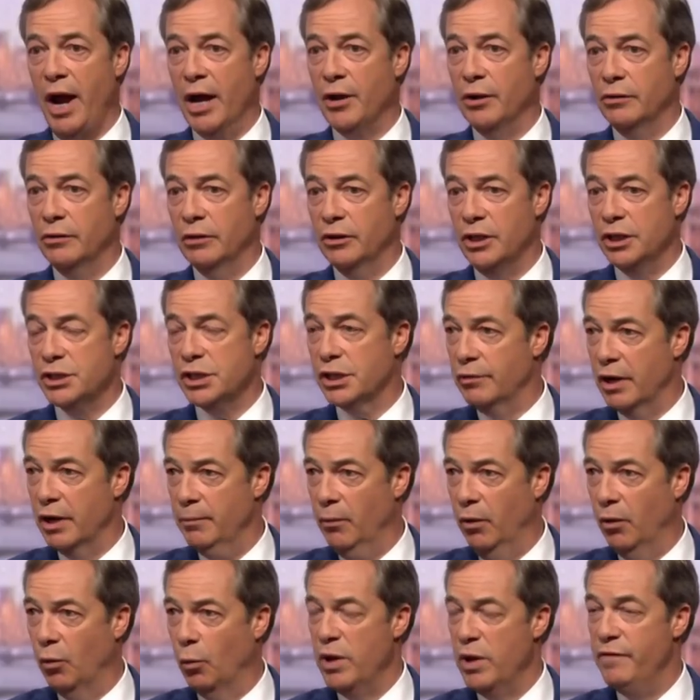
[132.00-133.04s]
sorry, I couldn't
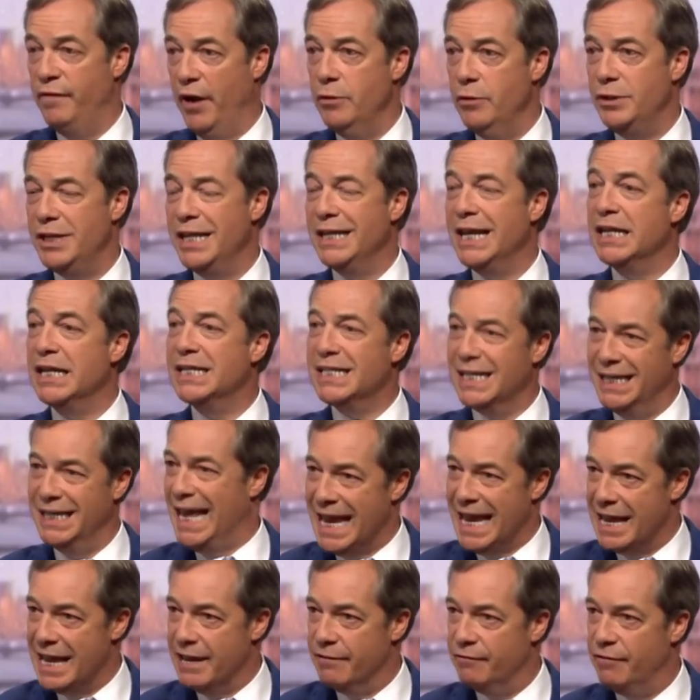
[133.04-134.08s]
disagree more. We voted to
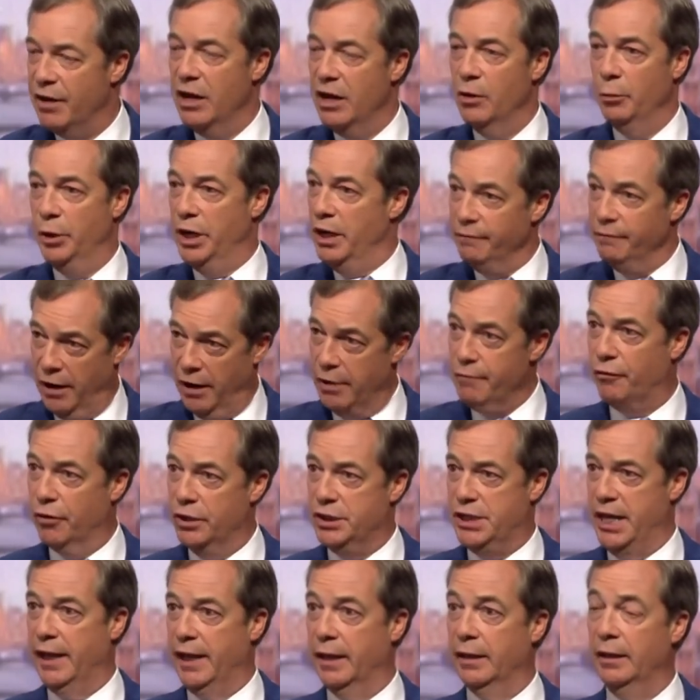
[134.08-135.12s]
leave. We didn't vote
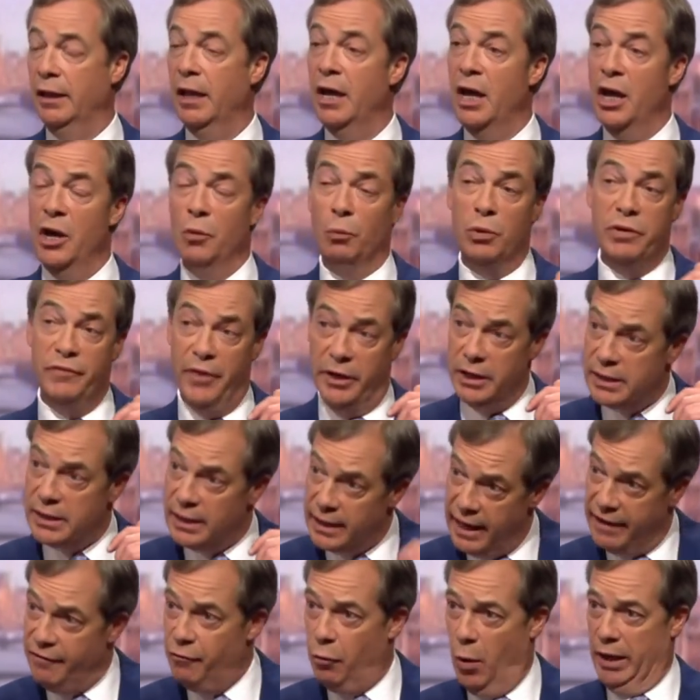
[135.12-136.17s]
for a deal. We voted
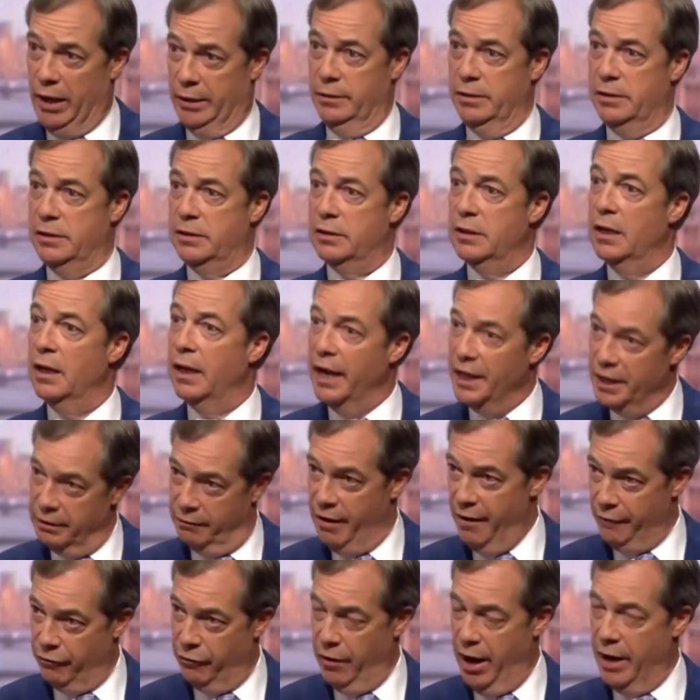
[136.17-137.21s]
to leave once
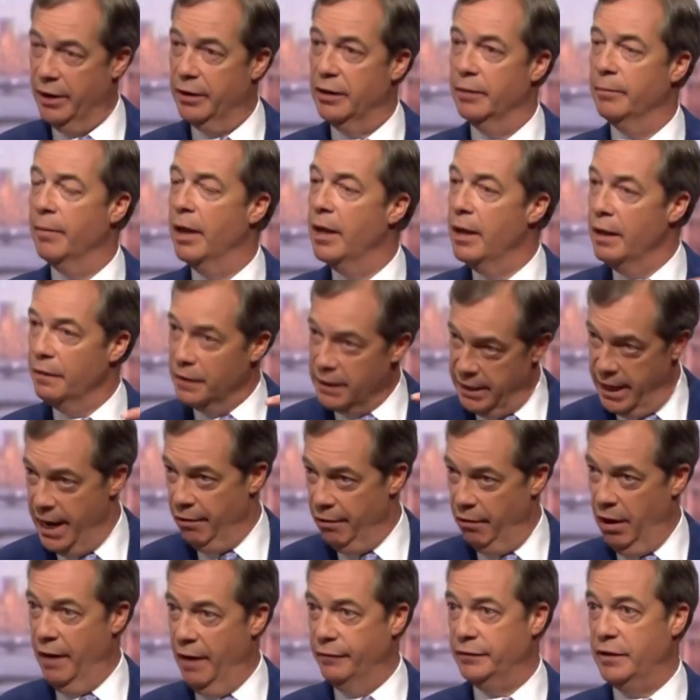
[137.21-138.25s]
in the referendum. The
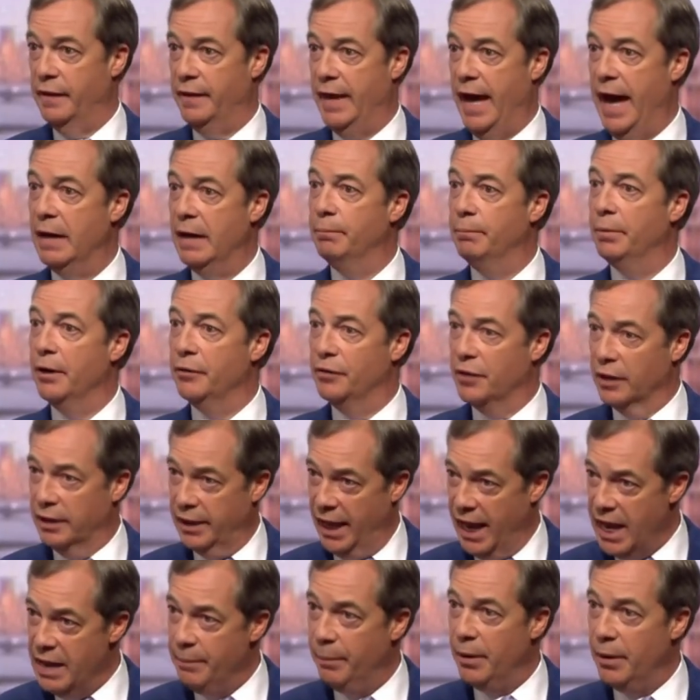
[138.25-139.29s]
year after that, both
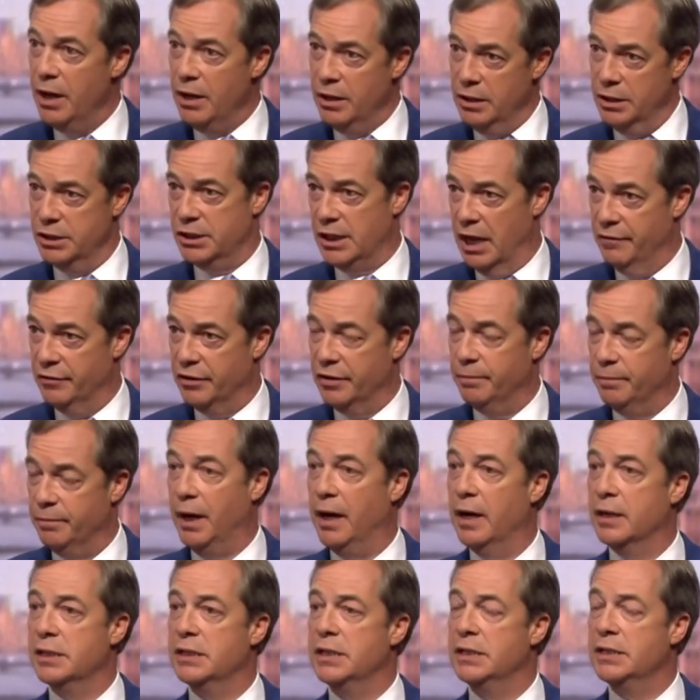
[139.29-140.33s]
the Labour and Conservative
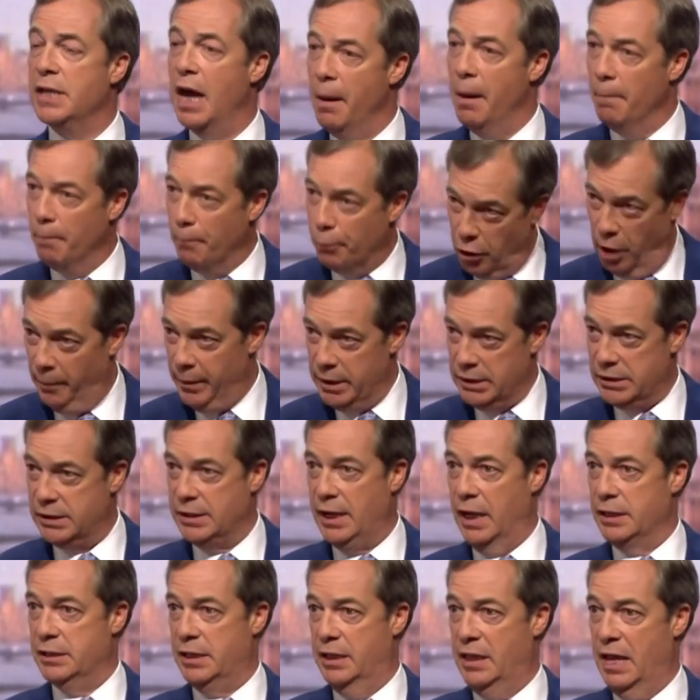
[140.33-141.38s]
parties
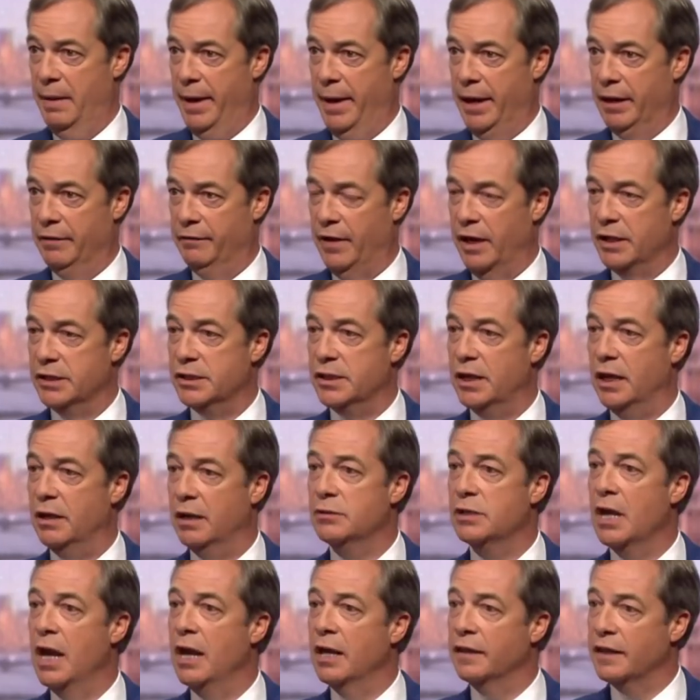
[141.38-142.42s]
promised us in their
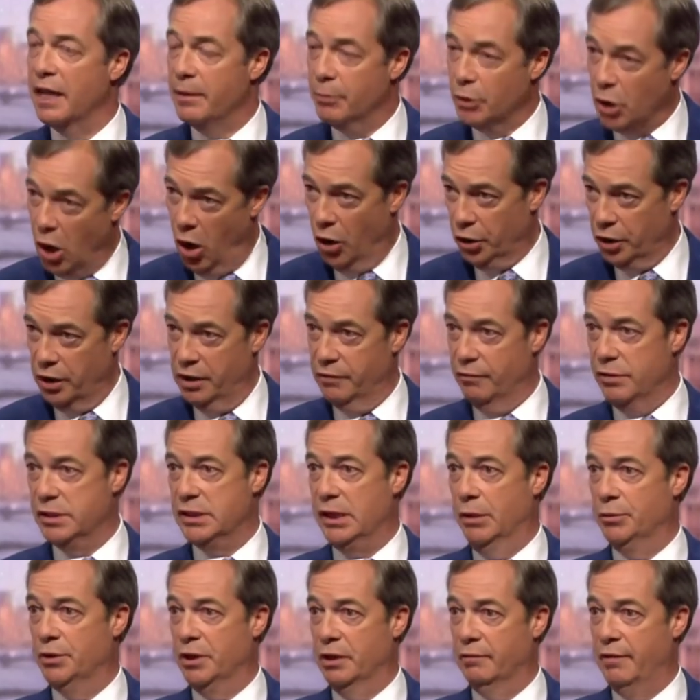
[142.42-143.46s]
manifestos they would honour the
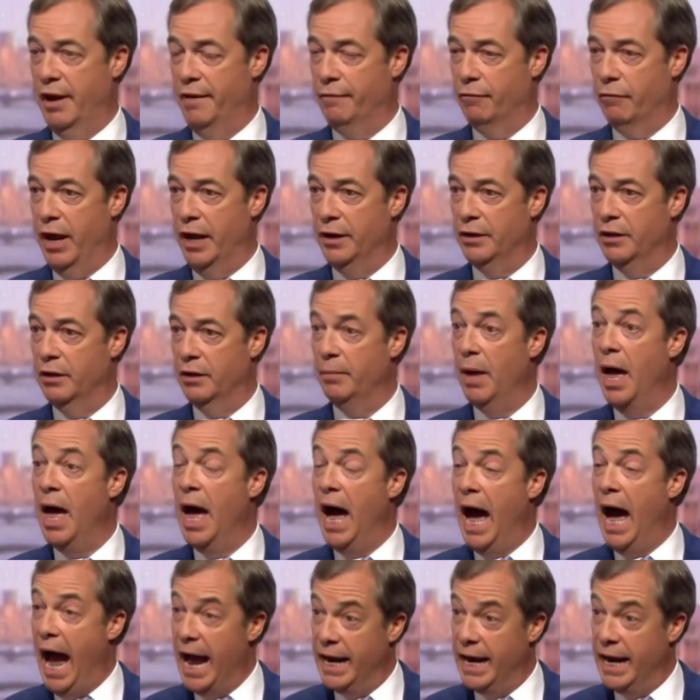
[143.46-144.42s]
result of the referendum.